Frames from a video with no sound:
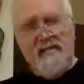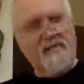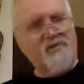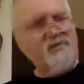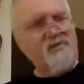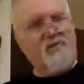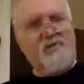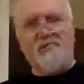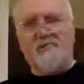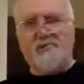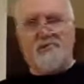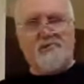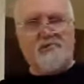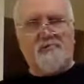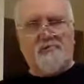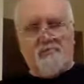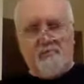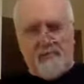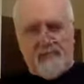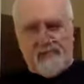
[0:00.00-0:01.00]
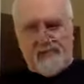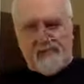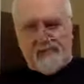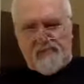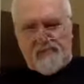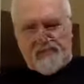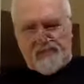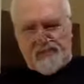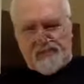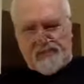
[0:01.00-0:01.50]
Don't do it while you're
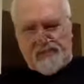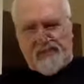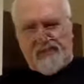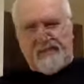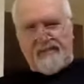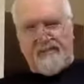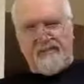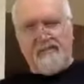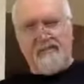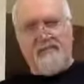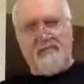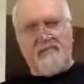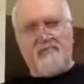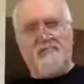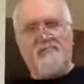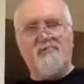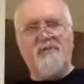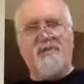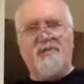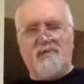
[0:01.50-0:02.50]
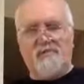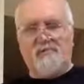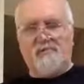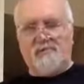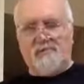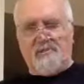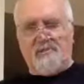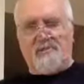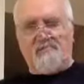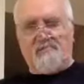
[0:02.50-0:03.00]
ideating. You will kill
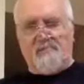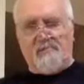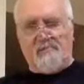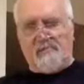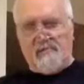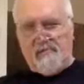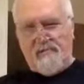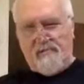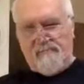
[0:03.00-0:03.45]
the spirit.